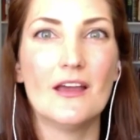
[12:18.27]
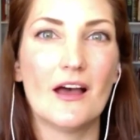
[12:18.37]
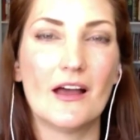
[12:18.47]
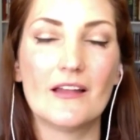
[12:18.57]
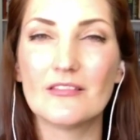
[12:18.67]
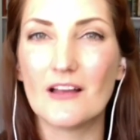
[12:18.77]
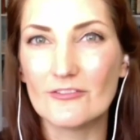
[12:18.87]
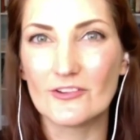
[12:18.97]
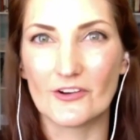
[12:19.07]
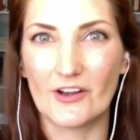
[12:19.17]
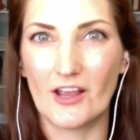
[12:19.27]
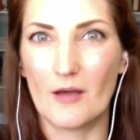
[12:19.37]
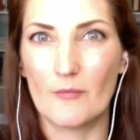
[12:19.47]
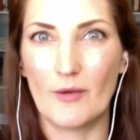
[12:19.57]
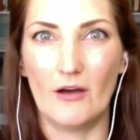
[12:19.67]
I love learning
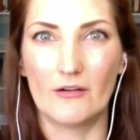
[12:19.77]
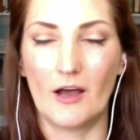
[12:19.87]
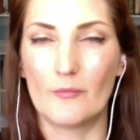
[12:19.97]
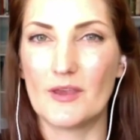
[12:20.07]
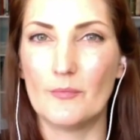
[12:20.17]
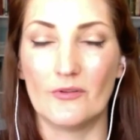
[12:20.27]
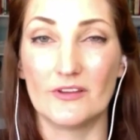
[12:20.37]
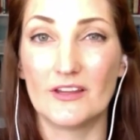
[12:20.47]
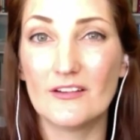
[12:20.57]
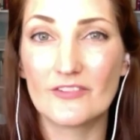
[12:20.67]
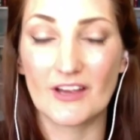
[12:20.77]
about how people lived.